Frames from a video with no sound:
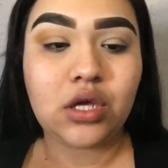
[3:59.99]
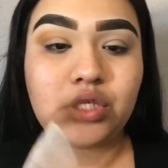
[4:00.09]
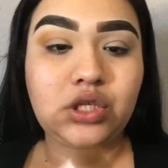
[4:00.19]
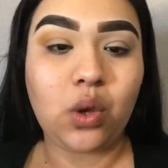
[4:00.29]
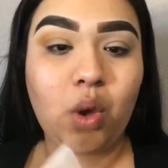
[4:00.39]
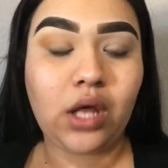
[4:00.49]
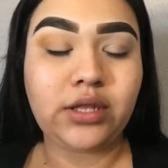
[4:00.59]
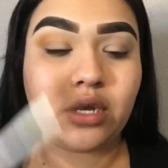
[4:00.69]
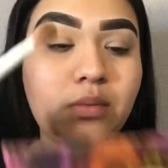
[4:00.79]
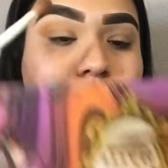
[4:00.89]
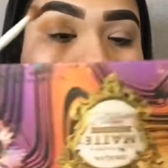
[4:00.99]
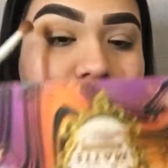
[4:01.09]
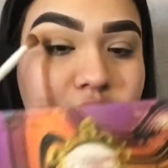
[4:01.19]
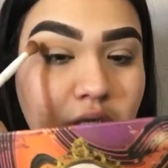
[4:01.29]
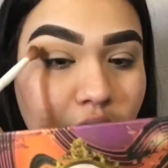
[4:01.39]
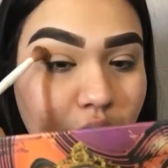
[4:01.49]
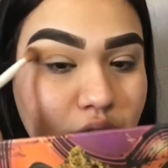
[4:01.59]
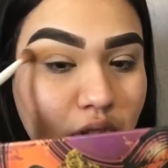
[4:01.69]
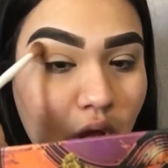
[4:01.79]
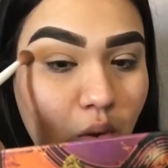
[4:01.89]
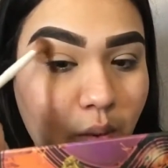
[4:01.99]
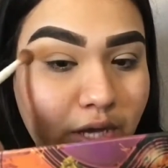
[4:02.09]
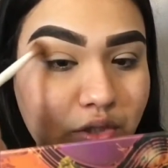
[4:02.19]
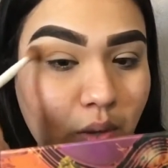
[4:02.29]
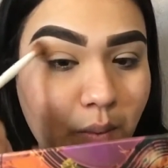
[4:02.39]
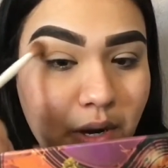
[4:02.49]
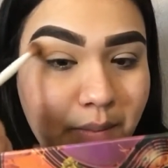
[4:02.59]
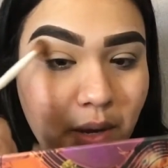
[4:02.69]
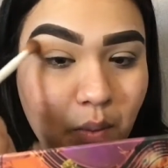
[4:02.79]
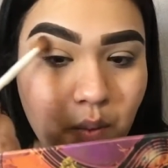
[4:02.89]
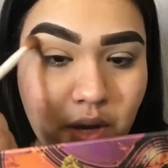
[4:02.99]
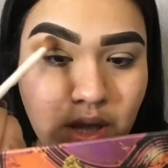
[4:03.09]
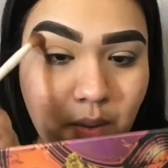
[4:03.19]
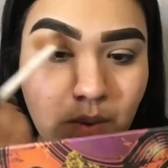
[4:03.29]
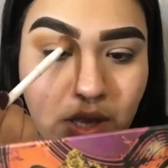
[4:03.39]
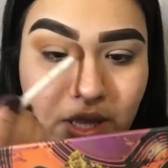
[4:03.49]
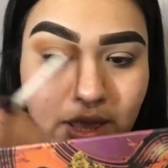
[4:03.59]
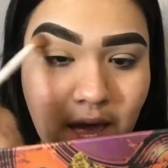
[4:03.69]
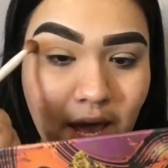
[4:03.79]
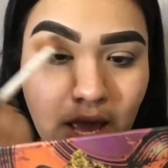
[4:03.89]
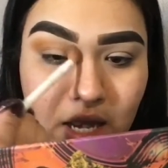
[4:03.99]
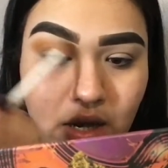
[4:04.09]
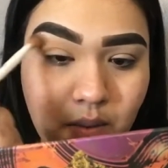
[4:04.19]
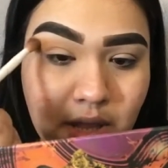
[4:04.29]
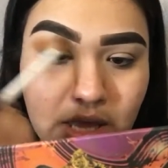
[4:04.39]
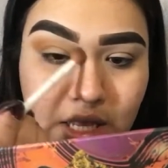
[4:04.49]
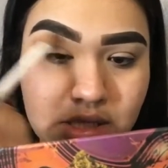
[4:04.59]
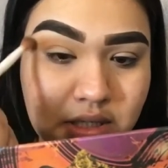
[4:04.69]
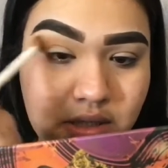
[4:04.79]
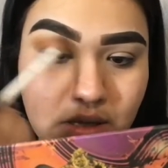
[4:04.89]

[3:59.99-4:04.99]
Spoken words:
So a little bit of this goes a long way. So I want to be really light-handed with this.